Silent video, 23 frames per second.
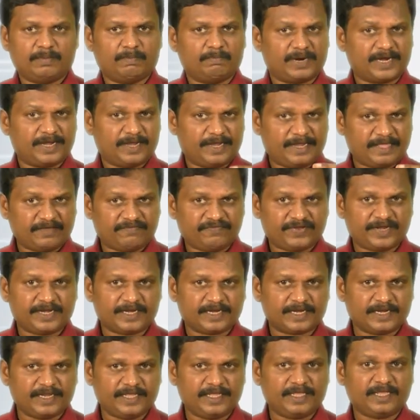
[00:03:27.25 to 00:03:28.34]
but
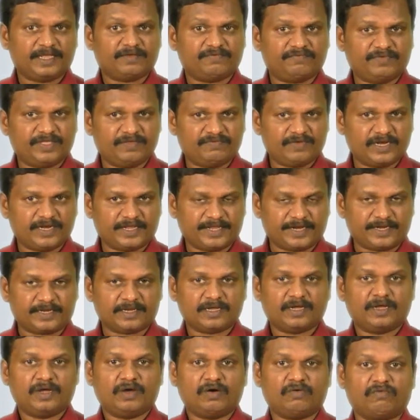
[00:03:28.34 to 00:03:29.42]
definitely we will get
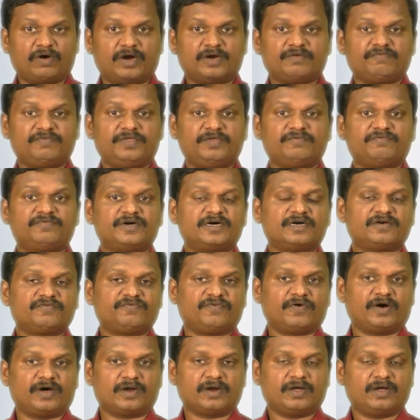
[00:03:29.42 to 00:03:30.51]
what we work
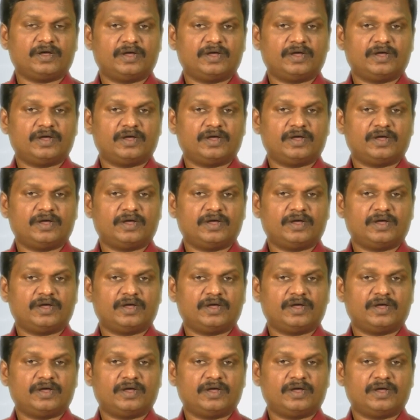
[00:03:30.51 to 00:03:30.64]
for.